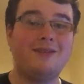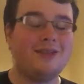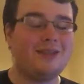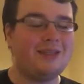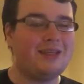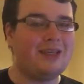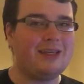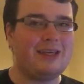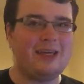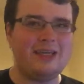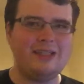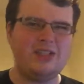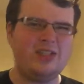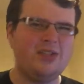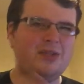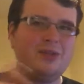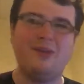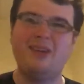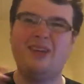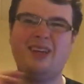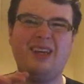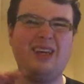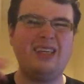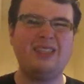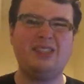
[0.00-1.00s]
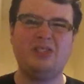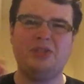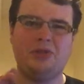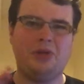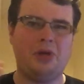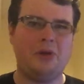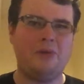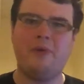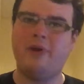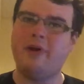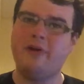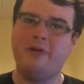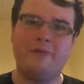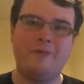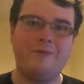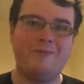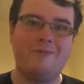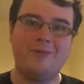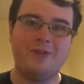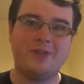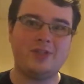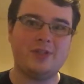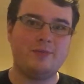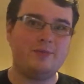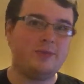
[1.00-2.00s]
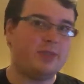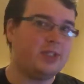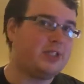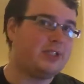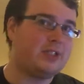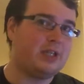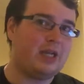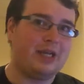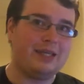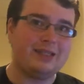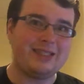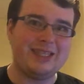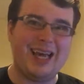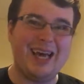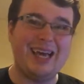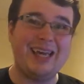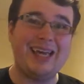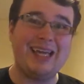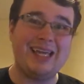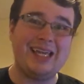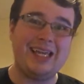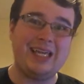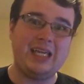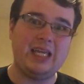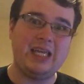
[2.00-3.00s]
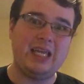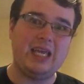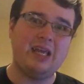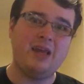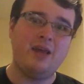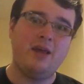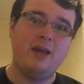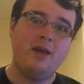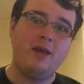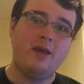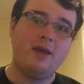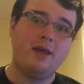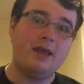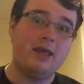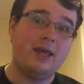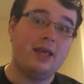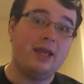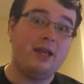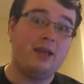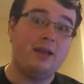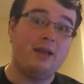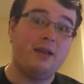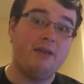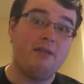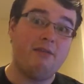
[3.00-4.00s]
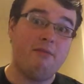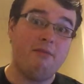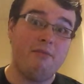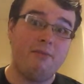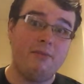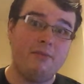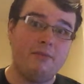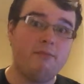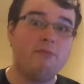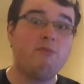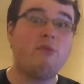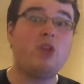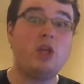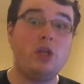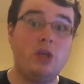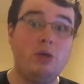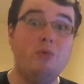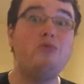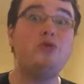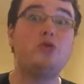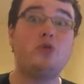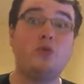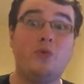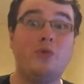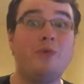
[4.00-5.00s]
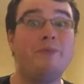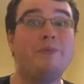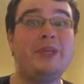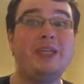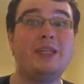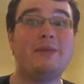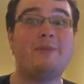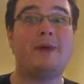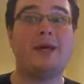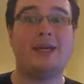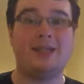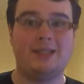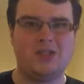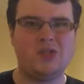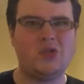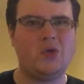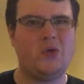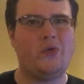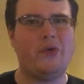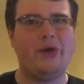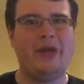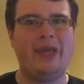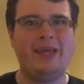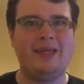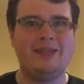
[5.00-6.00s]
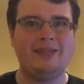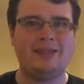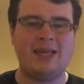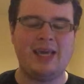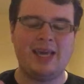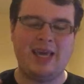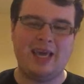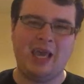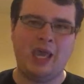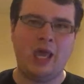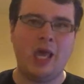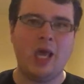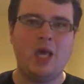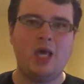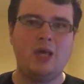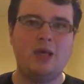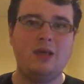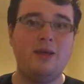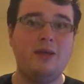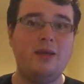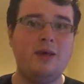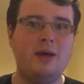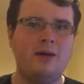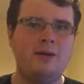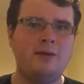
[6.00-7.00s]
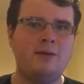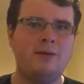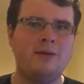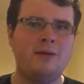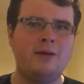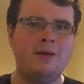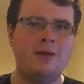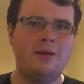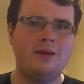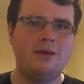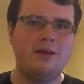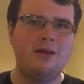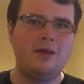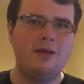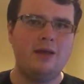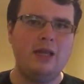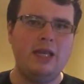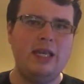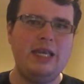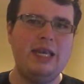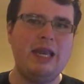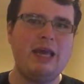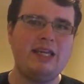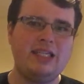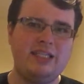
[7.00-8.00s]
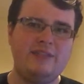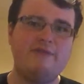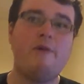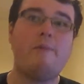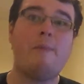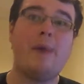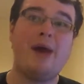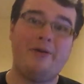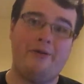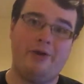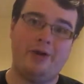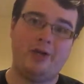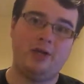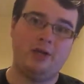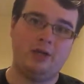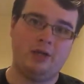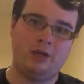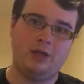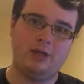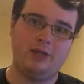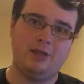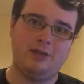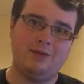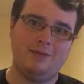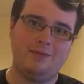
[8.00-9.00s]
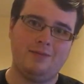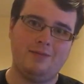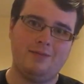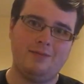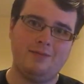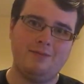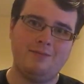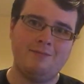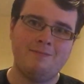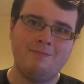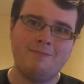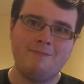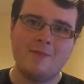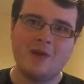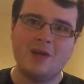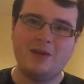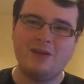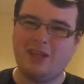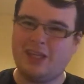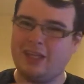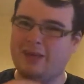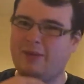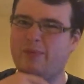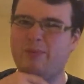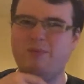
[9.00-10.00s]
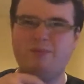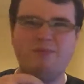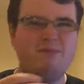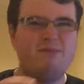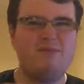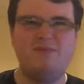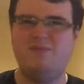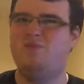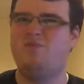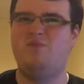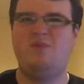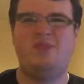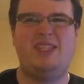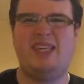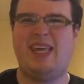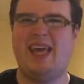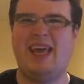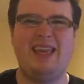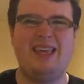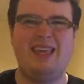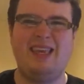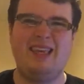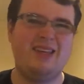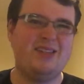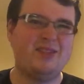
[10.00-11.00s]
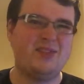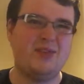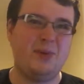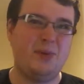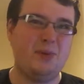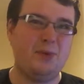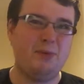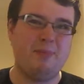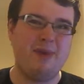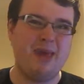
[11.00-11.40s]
In case you don't know, for some reason, Tiger Lily in the usual Peter Pan story is a young Native American girl, like 10 years old,